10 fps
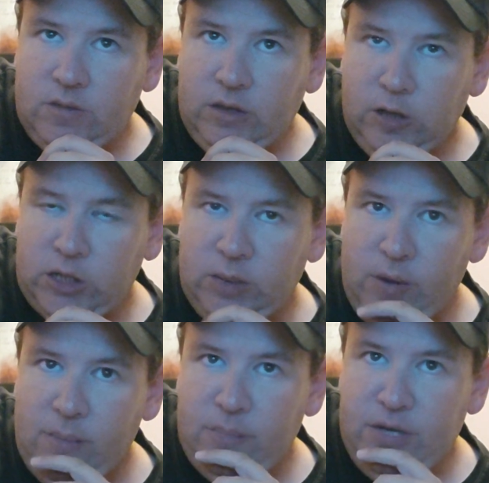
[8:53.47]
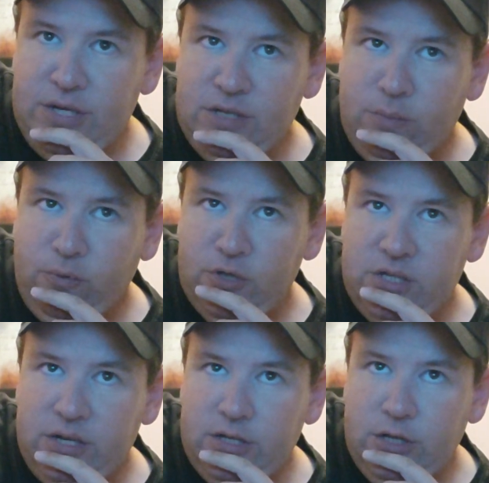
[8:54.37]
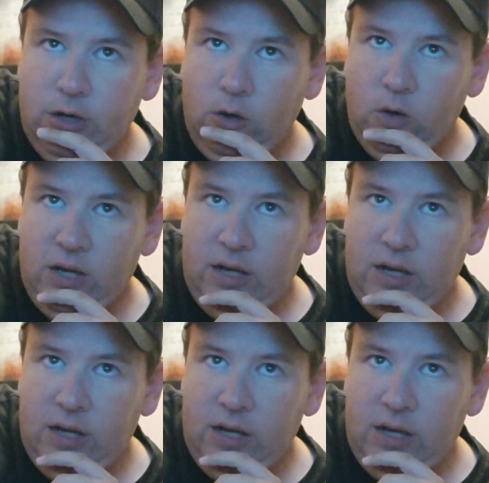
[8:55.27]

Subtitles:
looked him up, he's in prison until,